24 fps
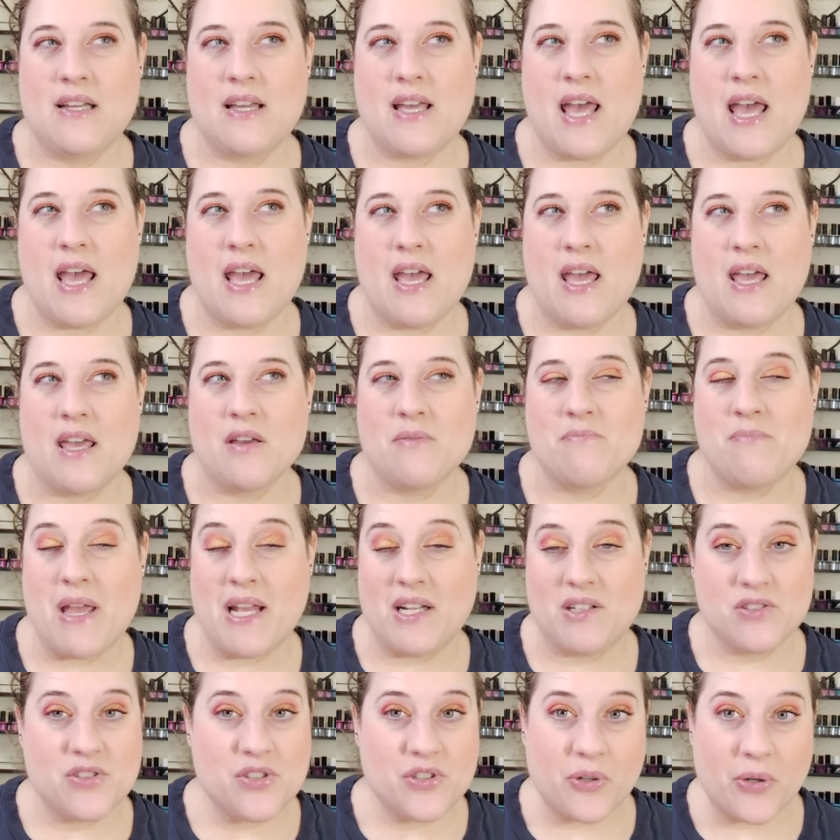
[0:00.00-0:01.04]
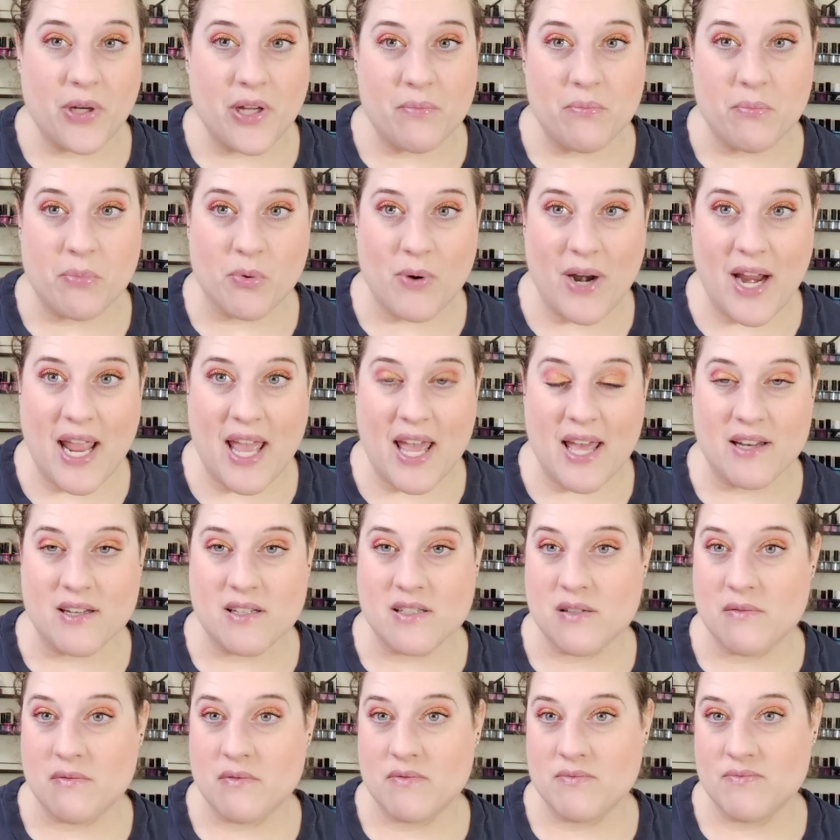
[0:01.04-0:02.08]
a mainstream
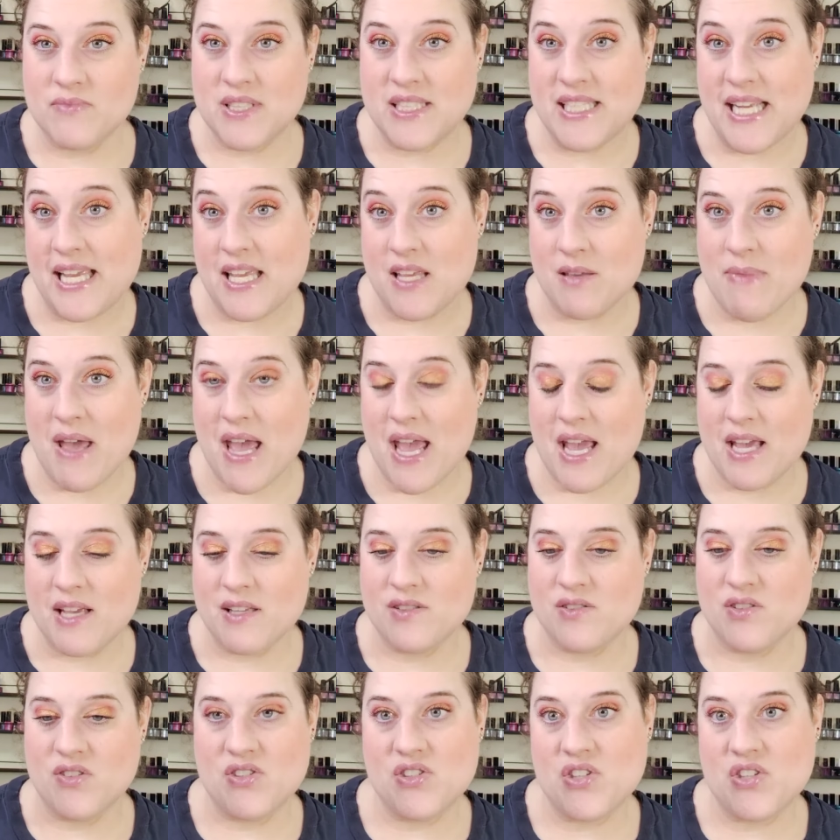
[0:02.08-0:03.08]
brand sticky base,